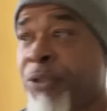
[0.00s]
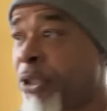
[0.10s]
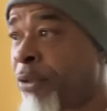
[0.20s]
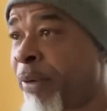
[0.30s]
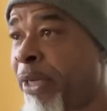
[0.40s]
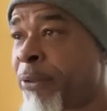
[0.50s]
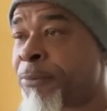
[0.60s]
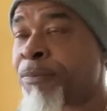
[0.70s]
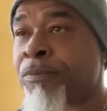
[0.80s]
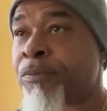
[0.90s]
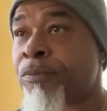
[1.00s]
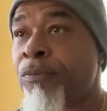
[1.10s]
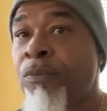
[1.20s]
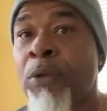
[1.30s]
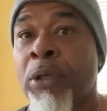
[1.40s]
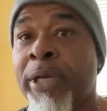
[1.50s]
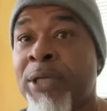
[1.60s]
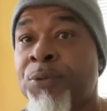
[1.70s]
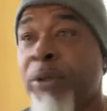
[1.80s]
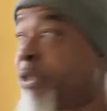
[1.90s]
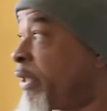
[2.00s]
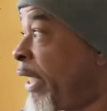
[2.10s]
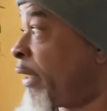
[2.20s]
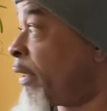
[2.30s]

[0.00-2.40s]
generators. Guess what today